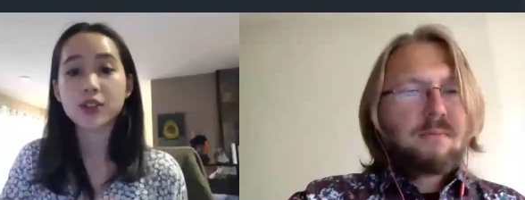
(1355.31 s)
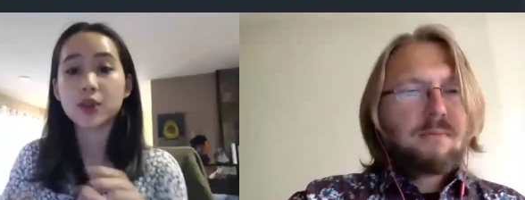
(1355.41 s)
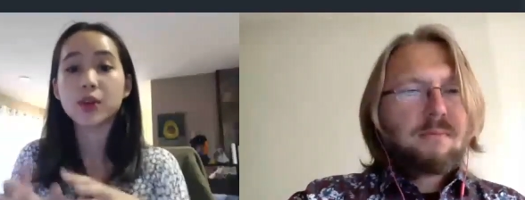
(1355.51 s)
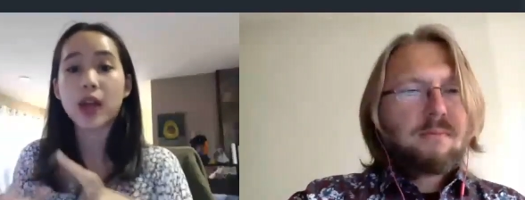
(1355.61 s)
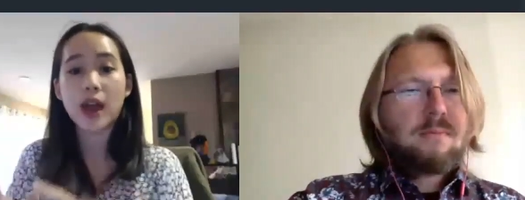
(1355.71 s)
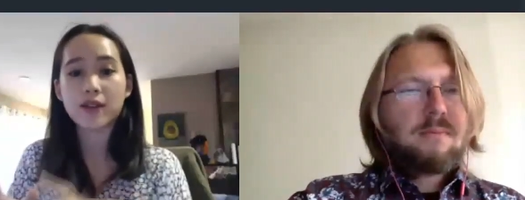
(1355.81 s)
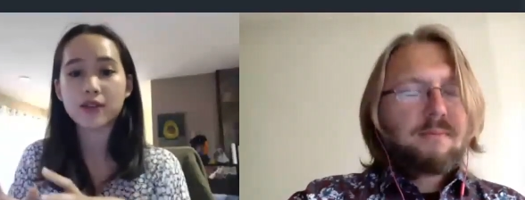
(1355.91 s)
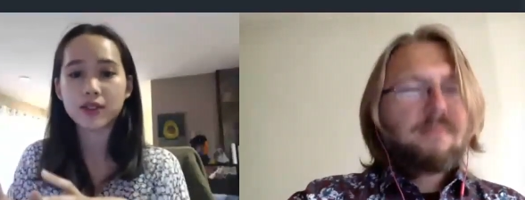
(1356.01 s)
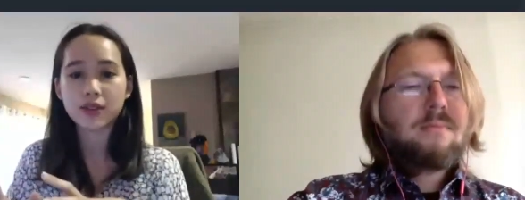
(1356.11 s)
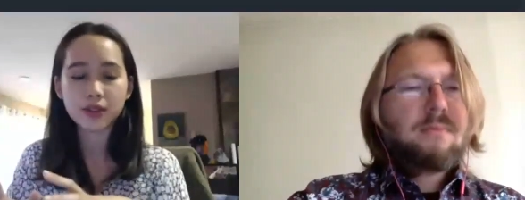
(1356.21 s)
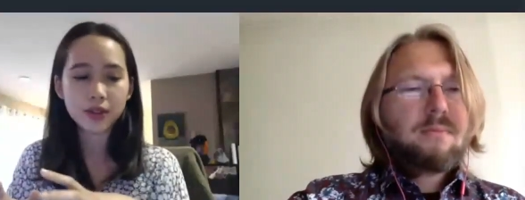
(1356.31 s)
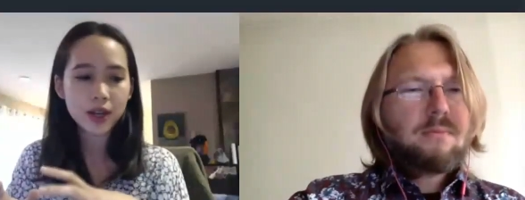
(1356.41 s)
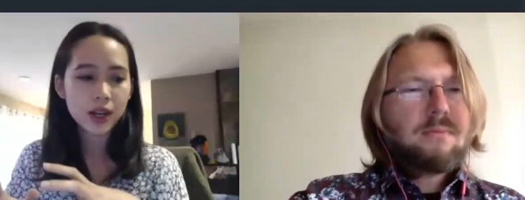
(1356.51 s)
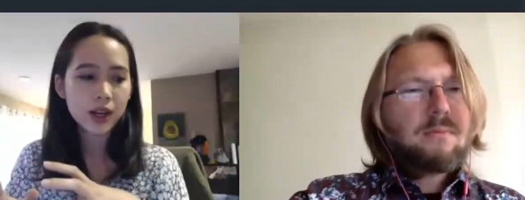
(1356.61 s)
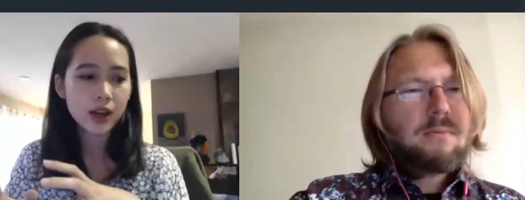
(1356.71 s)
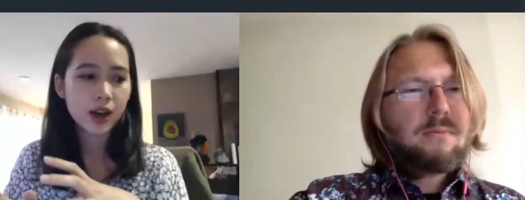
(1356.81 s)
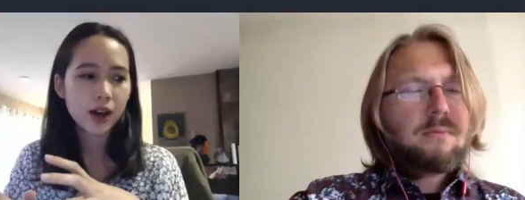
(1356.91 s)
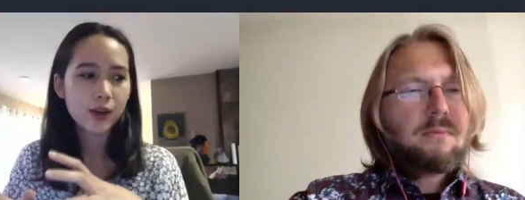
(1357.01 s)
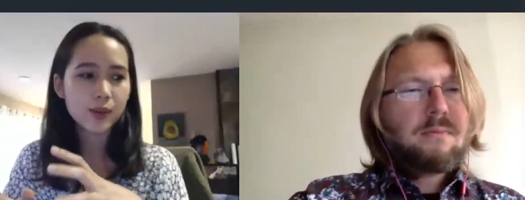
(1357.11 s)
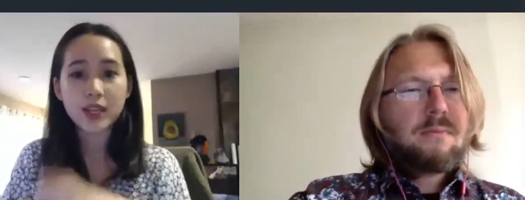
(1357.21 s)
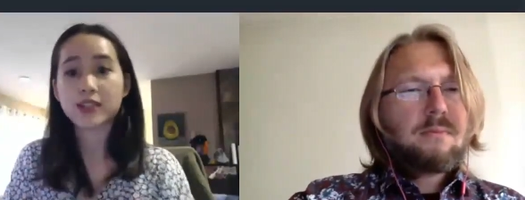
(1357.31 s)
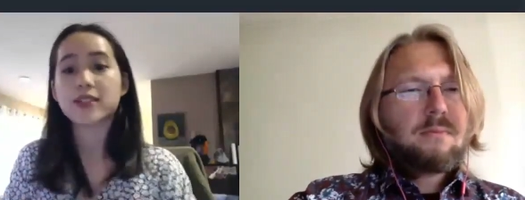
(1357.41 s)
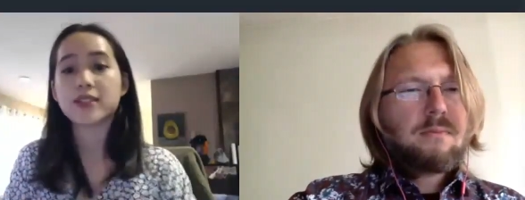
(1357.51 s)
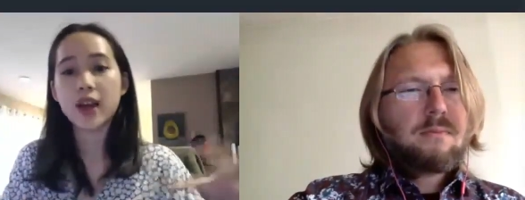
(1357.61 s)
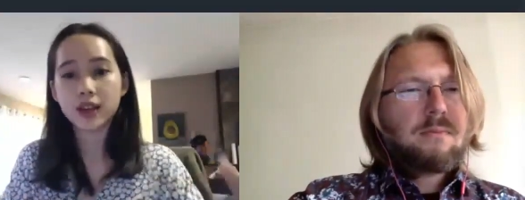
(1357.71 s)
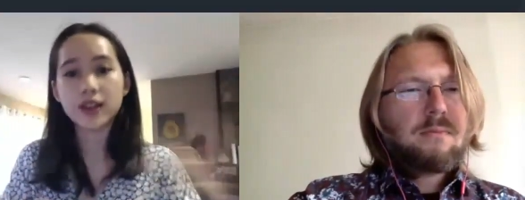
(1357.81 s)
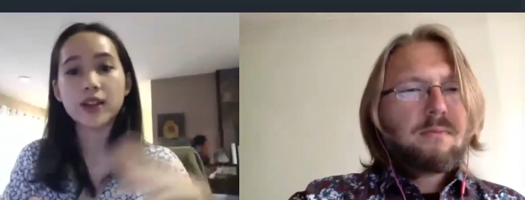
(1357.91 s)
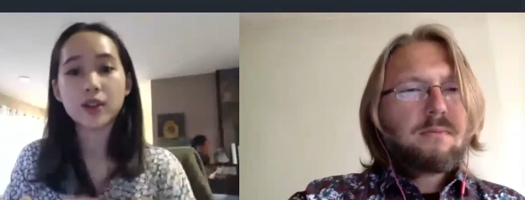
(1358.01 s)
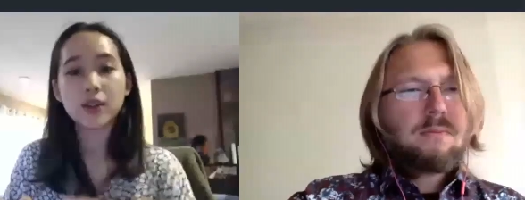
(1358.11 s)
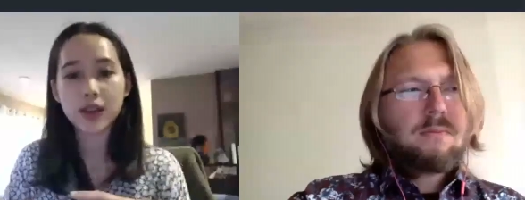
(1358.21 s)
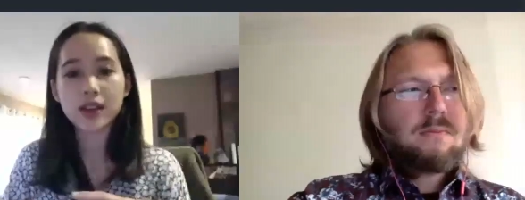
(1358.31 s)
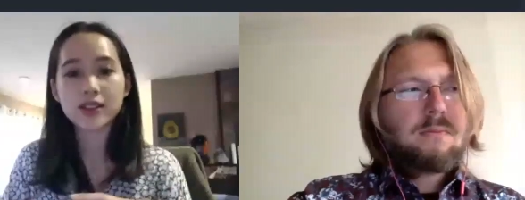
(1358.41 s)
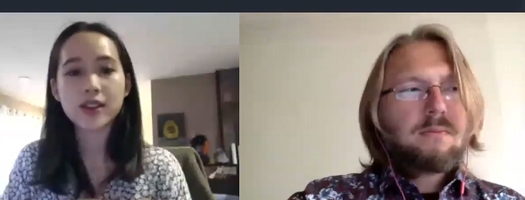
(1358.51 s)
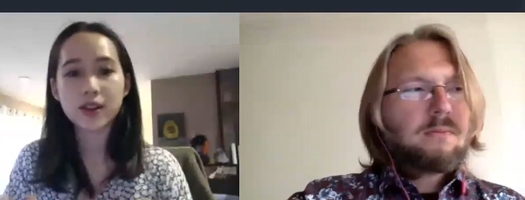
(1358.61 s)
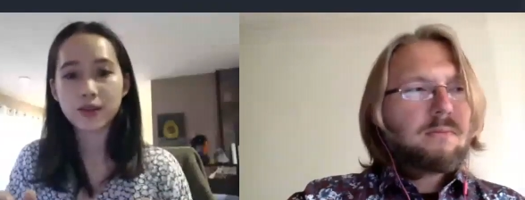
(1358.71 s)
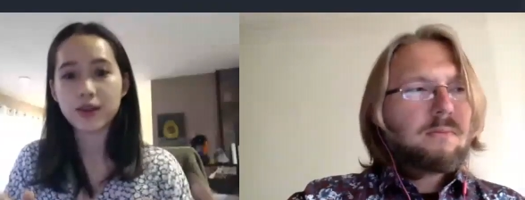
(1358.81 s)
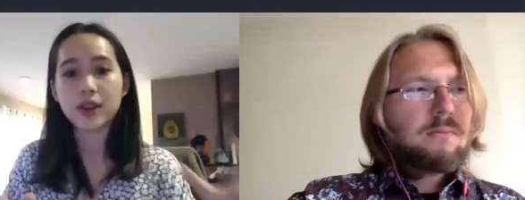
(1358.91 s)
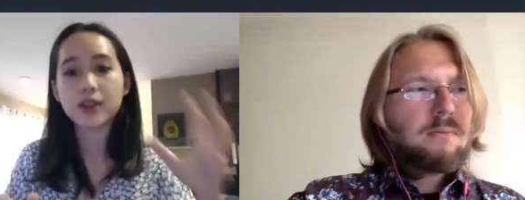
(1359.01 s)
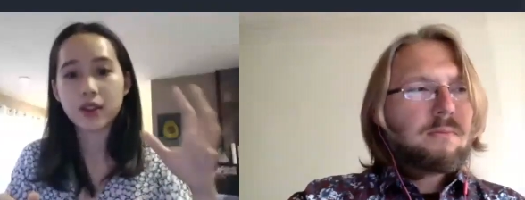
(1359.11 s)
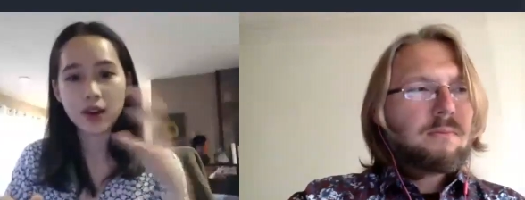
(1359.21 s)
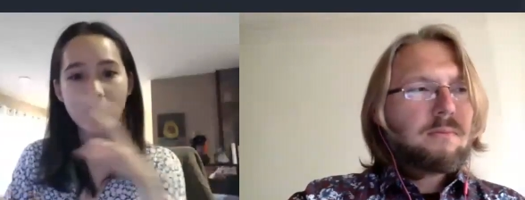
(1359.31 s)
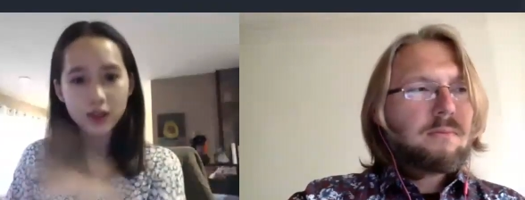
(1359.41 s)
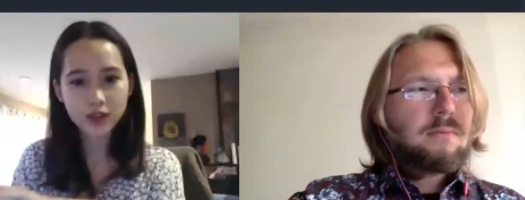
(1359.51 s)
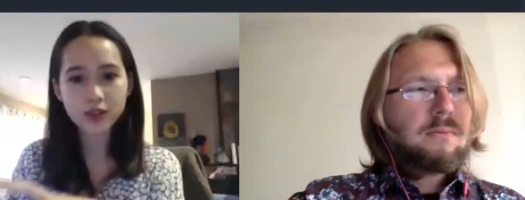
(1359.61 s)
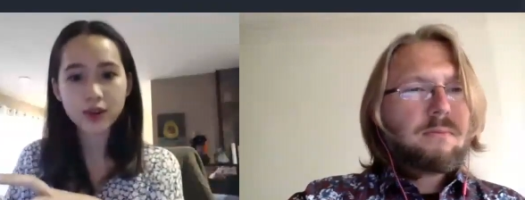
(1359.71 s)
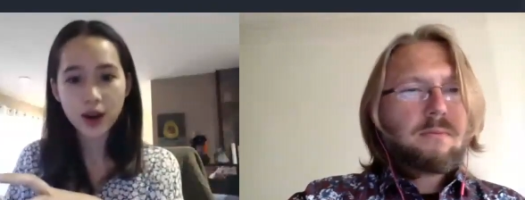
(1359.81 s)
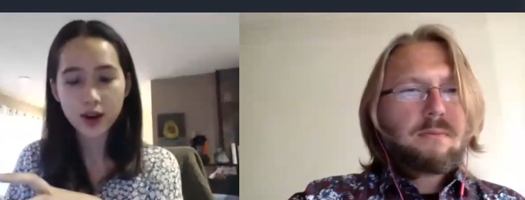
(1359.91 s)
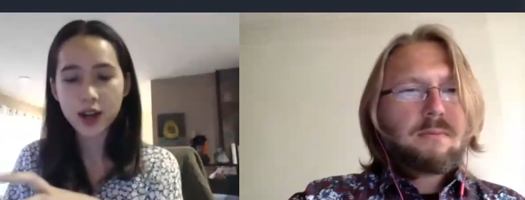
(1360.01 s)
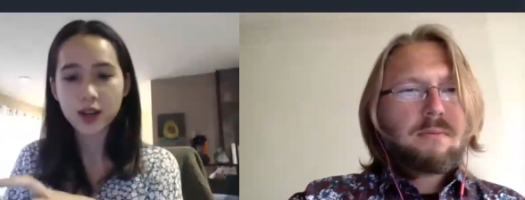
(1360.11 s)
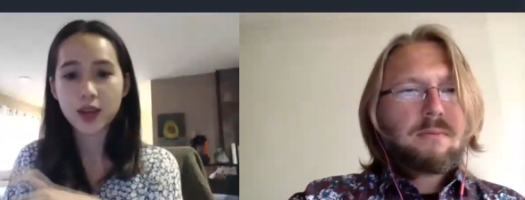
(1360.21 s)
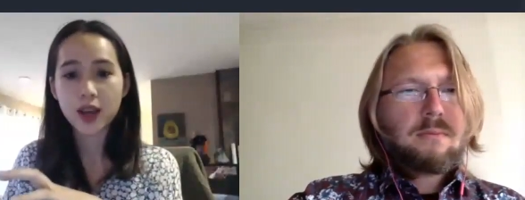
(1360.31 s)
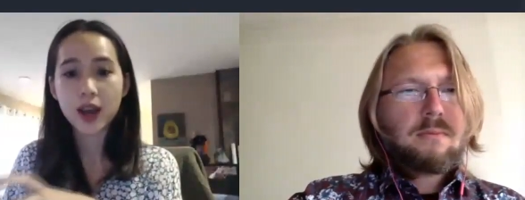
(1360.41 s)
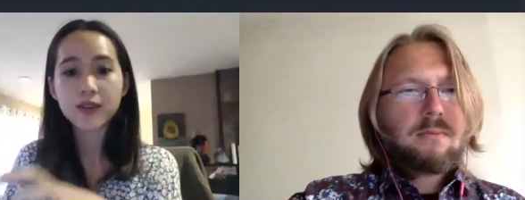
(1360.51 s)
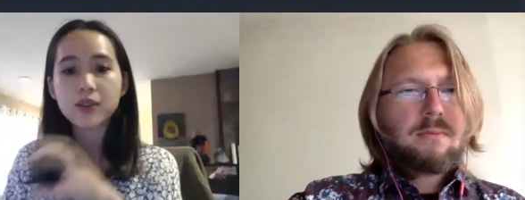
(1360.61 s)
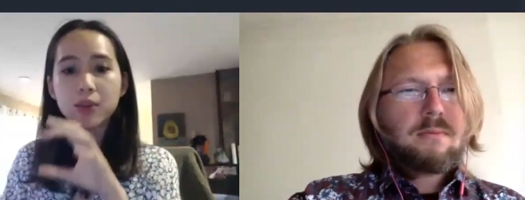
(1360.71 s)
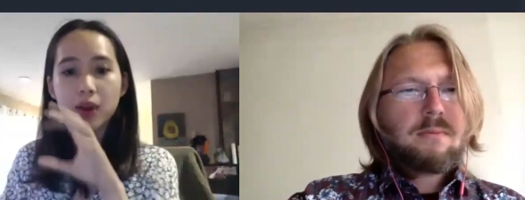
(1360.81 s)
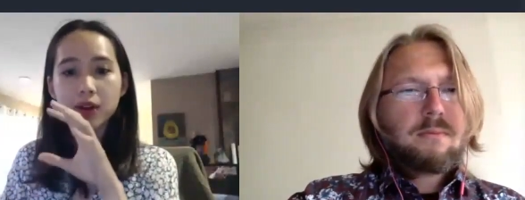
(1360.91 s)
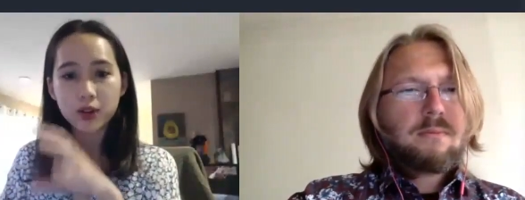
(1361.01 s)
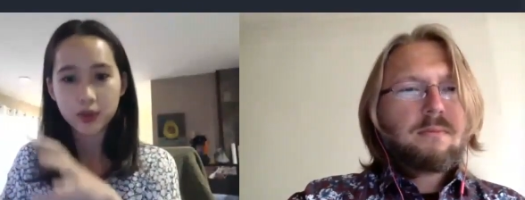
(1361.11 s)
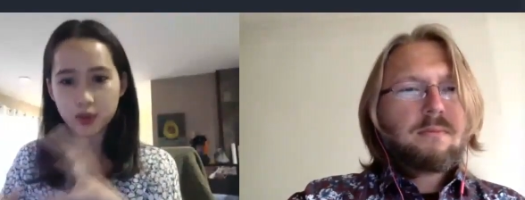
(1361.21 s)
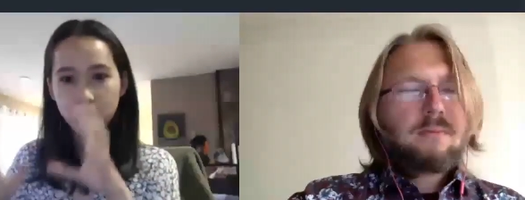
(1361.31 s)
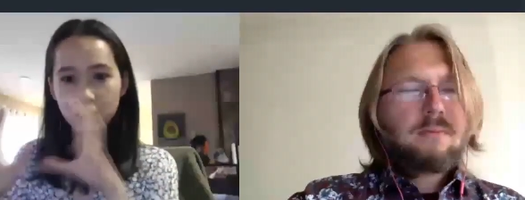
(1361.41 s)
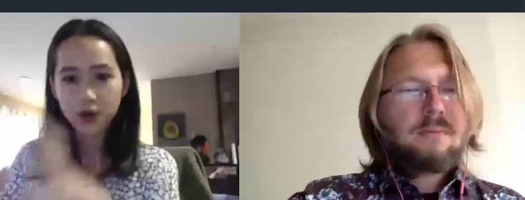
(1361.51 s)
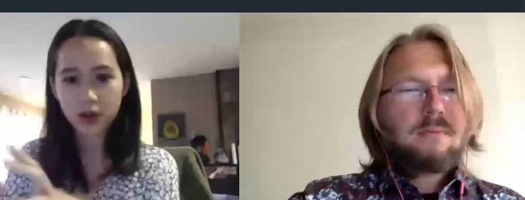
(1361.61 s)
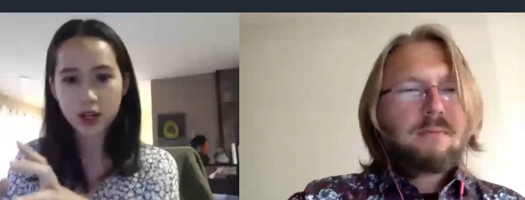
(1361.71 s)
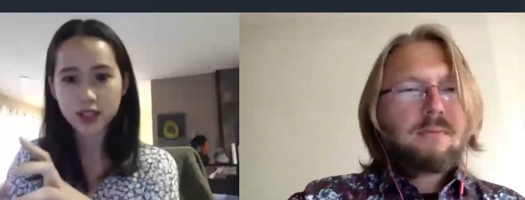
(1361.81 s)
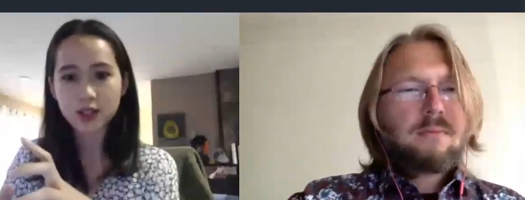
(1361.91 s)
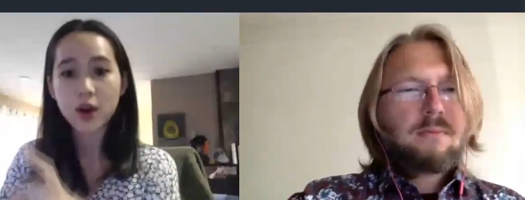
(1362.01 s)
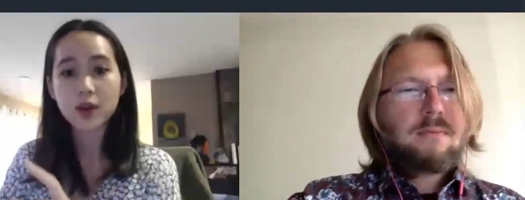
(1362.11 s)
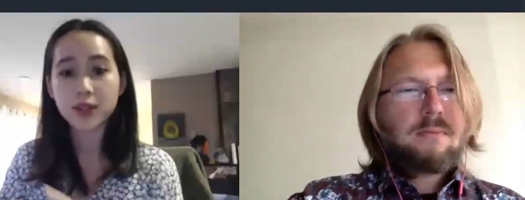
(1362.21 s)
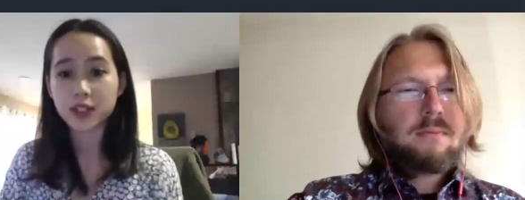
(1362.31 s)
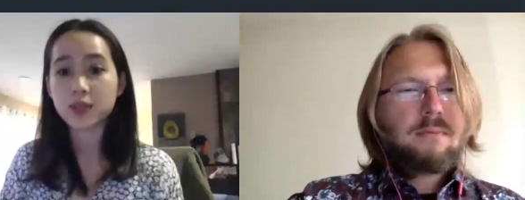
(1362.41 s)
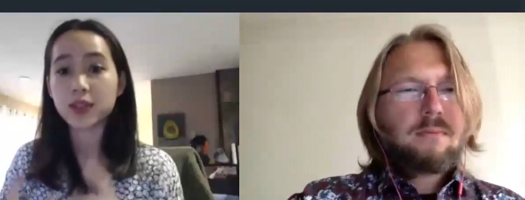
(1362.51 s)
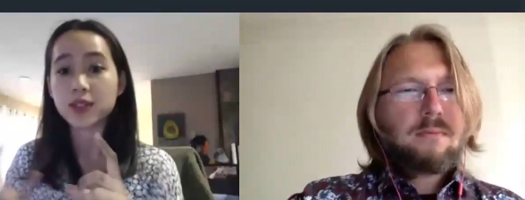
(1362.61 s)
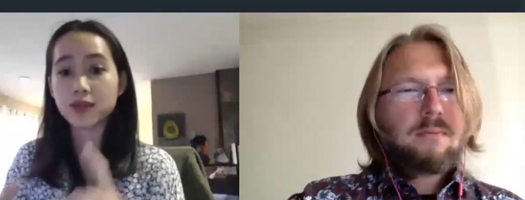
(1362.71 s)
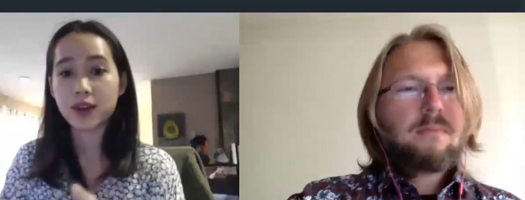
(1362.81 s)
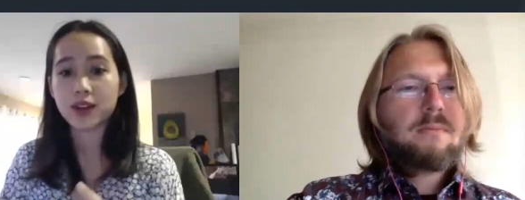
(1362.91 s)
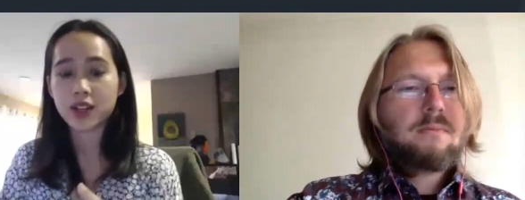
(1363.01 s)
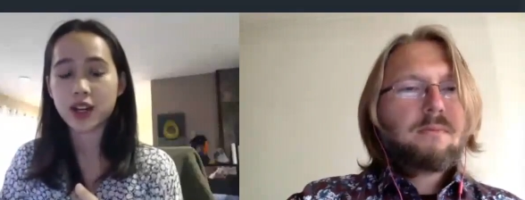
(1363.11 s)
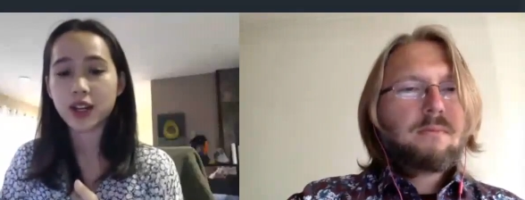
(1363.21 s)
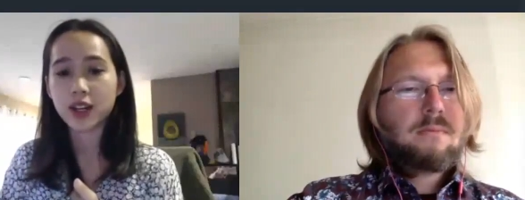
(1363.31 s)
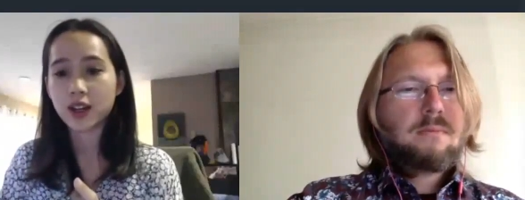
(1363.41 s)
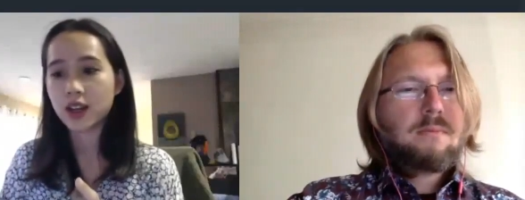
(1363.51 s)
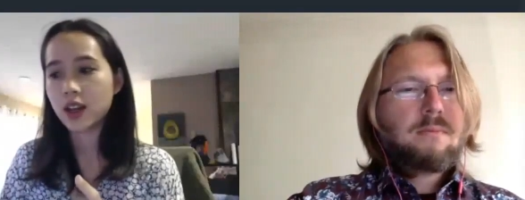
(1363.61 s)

Speaker 1: You would have to um, extend an interface and fit onto our A P I if you want your custom object to be differentiated.